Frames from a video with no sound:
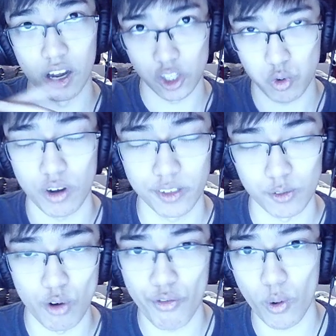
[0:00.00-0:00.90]
12
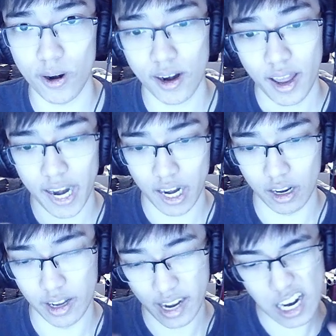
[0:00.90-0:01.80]
level 4,
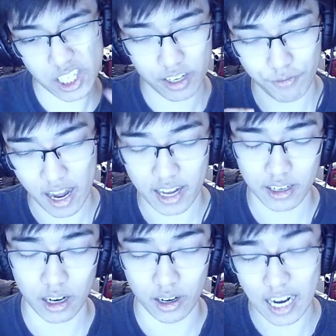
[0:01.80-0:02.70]
8
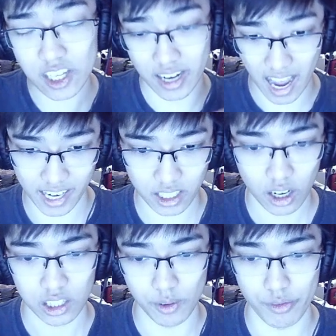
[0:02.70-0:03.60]
to 9
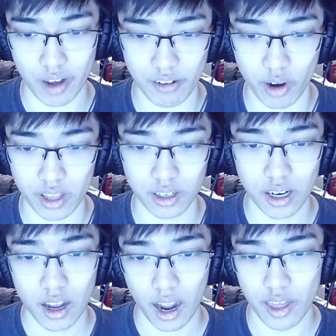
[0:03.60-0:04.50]
level 5
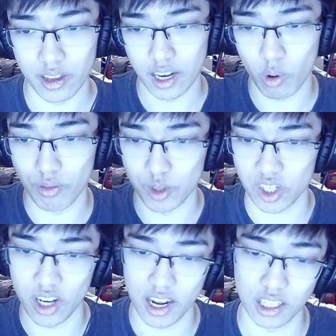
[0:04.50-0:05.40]
rather, and then anywhere from 6
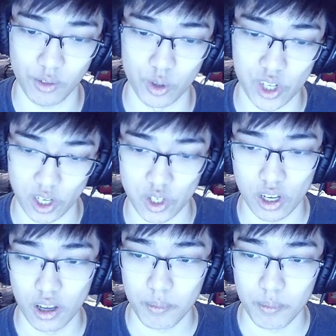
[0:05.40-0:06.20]
to 8 level 6.